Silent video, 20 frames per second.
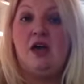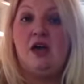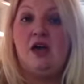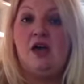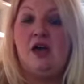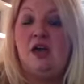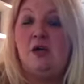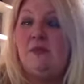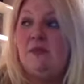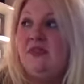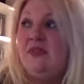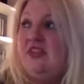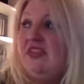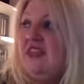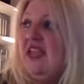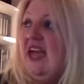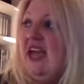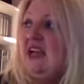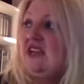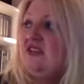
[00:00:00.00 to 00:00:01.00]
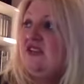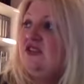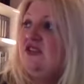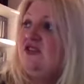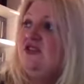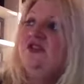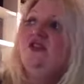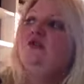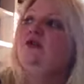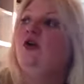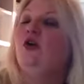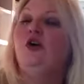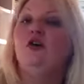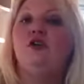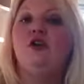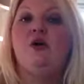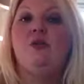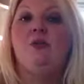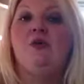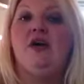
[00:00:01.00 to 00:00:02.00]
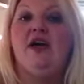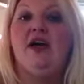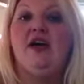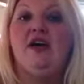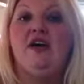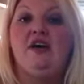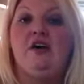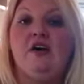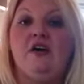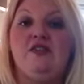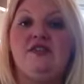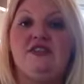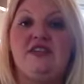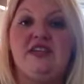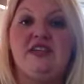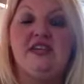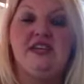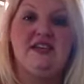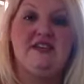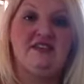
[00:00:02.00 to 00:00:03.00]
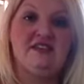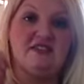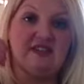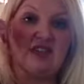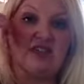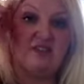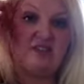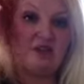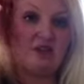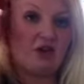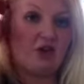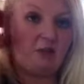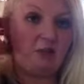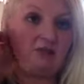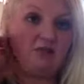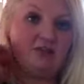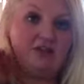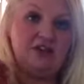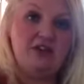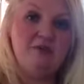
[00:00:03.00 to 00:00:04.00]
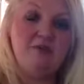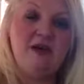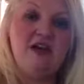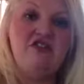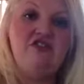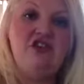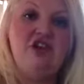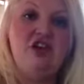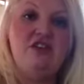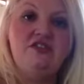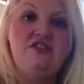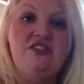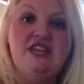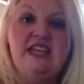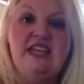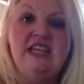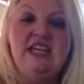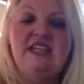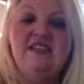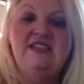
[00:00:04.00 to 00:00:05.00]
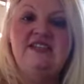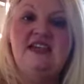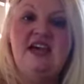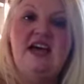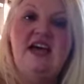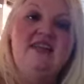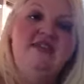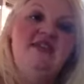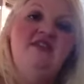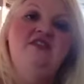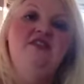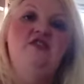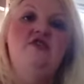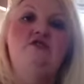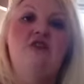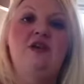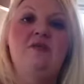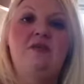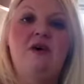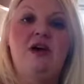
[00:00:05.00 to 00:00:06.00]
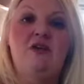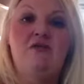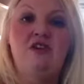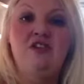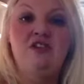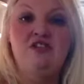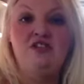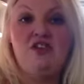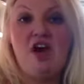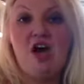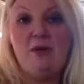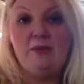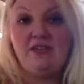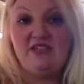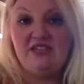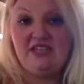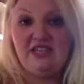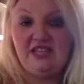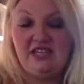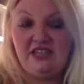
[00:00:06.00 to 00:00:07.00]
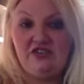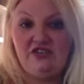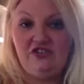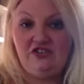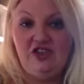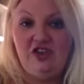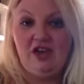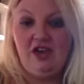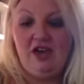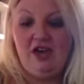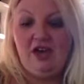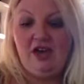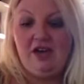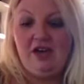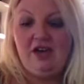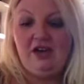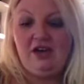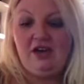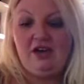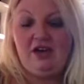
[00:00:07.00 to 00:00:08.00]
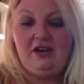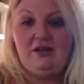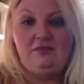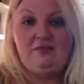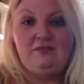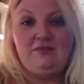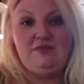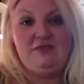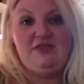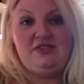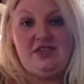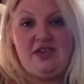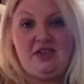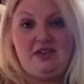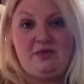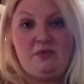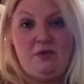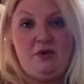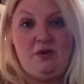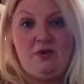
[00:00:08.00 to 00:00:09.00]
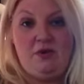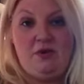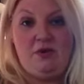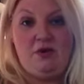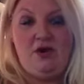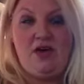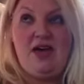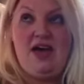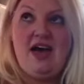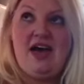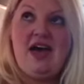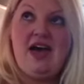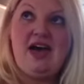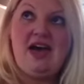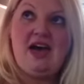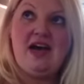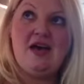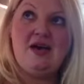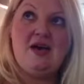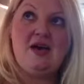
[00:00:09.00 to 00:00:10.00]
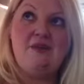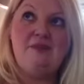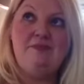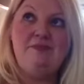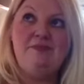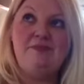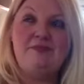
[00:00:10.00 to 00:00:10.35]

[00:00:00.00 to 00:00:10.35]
The next audiobook I got is David Copperfield by Charles Dickens, and this is read by Richard Armitage, say no more. I